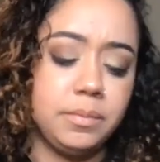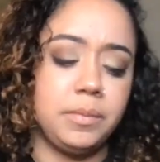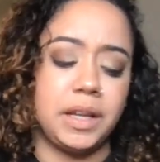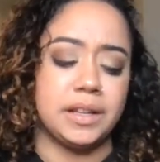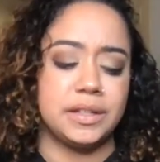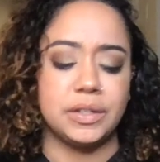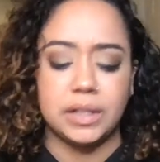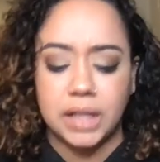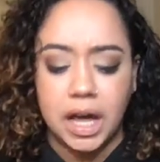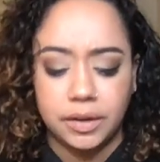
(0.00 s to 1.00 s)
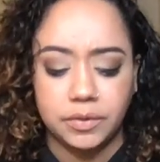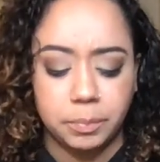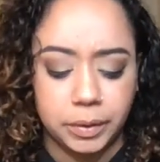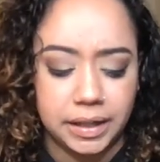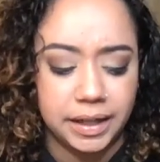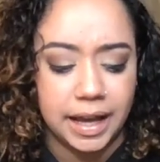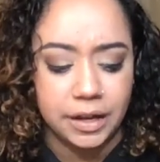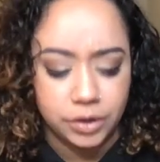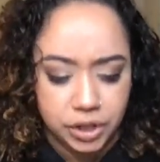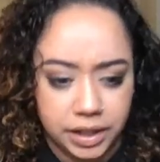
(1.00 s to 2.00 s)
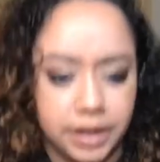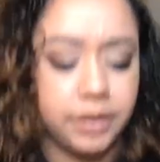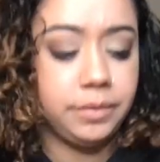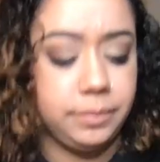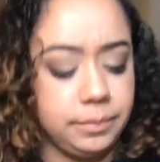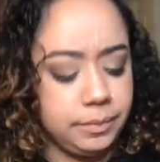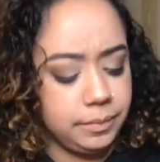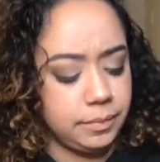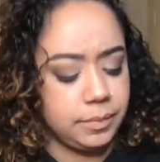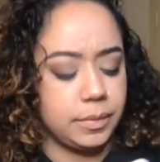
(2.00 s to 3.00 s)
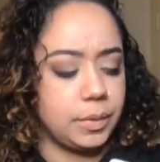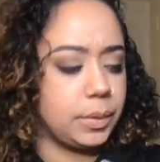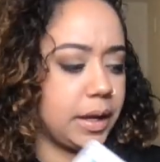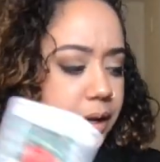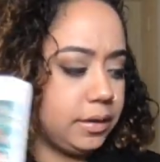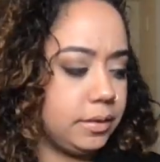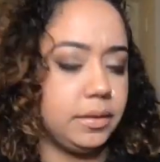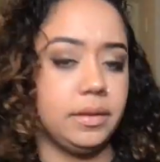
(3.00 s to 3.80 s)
because there's a lot of depleting energy here, okay?